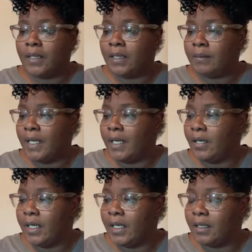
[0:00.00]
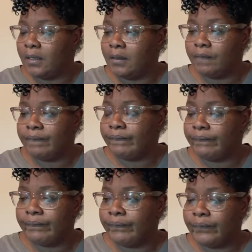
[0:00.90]
in my area,
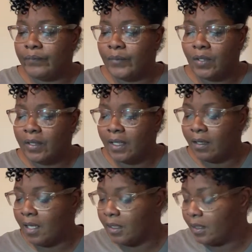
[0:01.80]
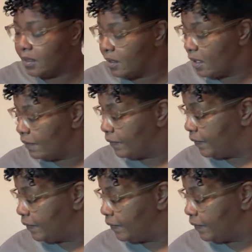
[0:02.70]
we don't get a lot of good stuff.